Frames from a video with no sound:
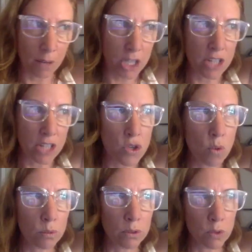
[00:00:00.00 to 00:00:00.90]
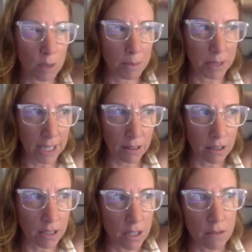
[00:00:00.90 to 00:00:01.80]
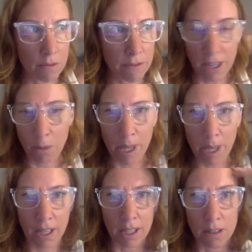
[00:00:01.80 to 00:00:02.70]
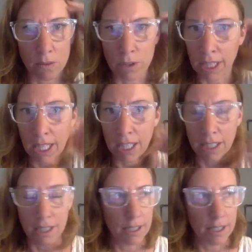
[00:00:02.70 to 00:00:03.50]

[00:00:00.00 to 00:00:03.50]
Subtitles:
which I don't normally finger pick really,